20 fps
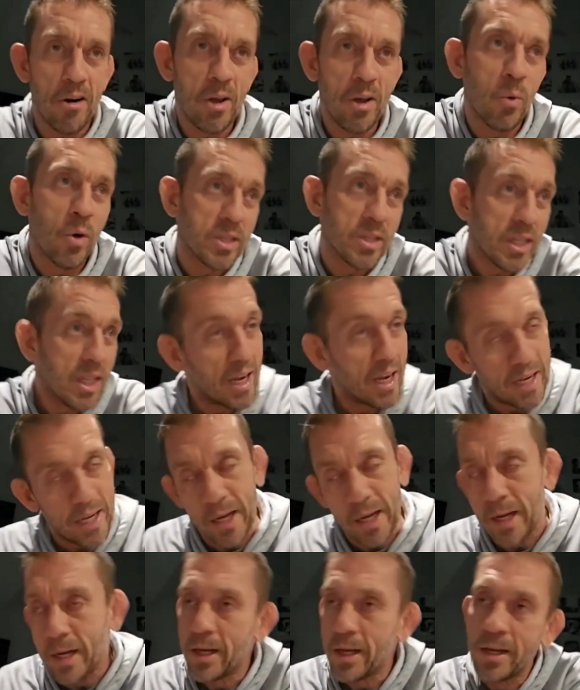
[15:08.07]
He wasn't like
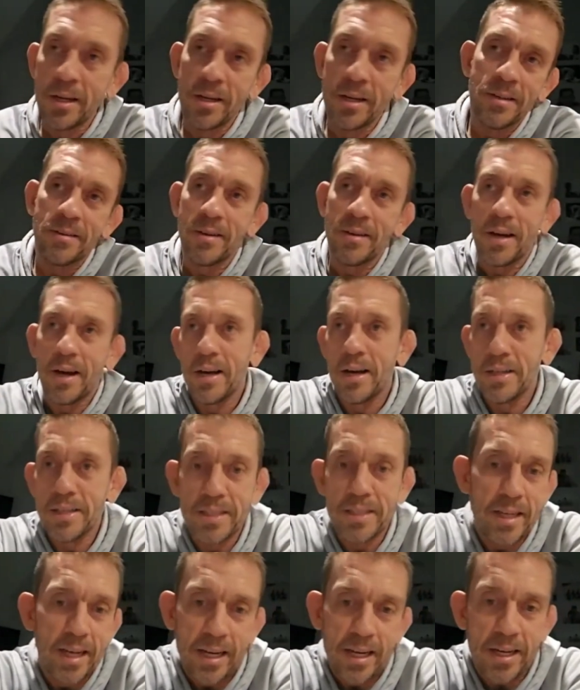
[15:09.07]
a
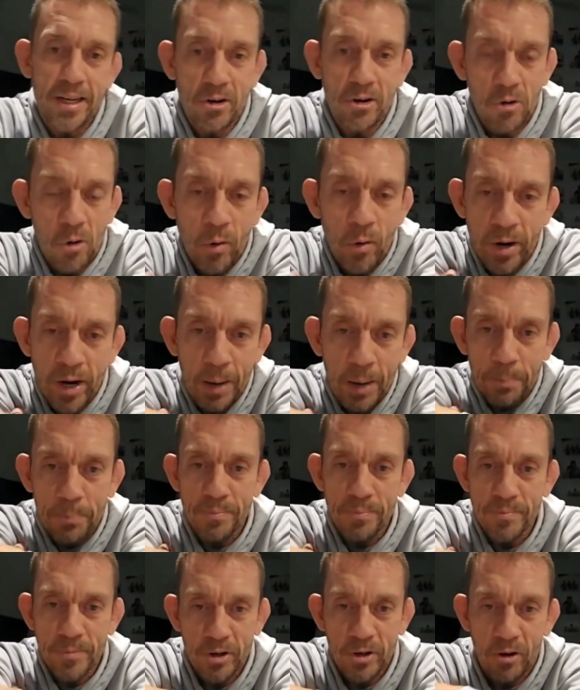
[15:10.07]
dick growing up,
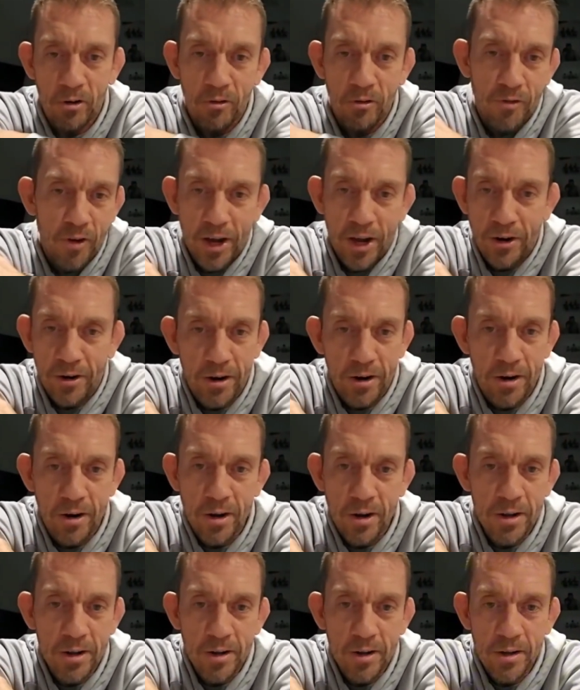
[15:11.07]
fighter
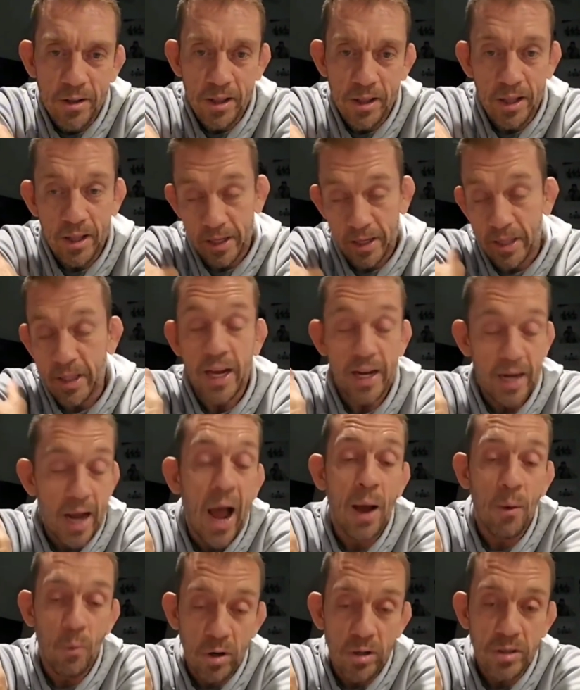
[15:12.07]
like
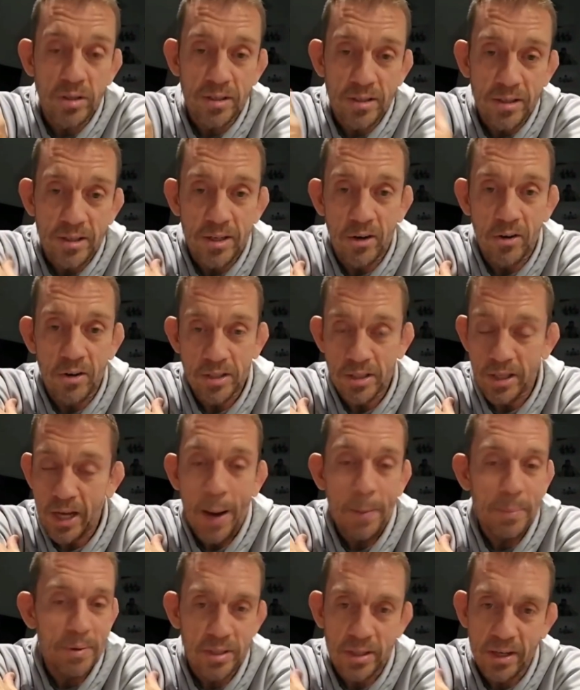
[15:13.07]
I was. He's the
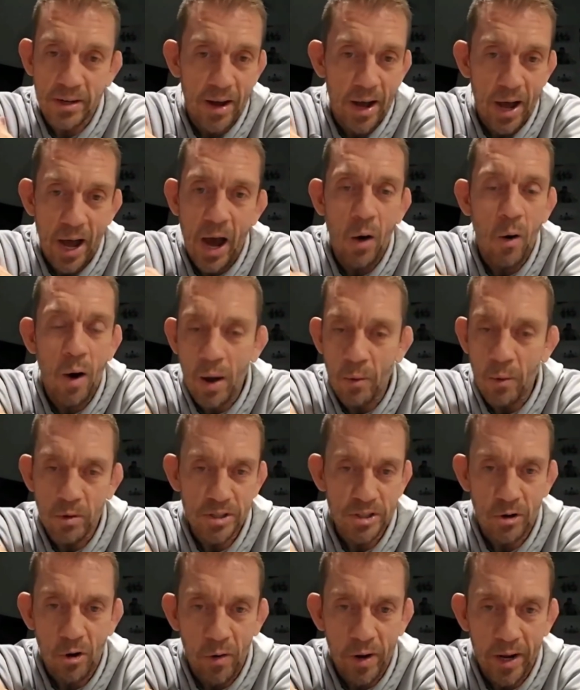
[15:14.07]
opposite of how I
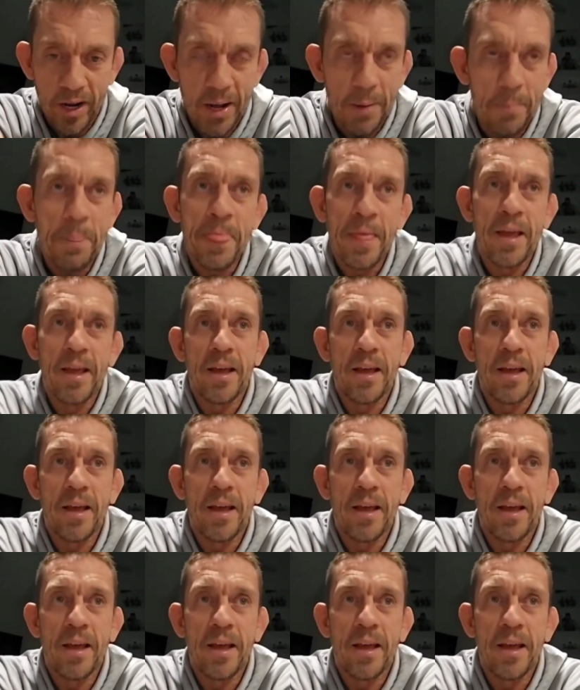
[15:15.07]
was growing up.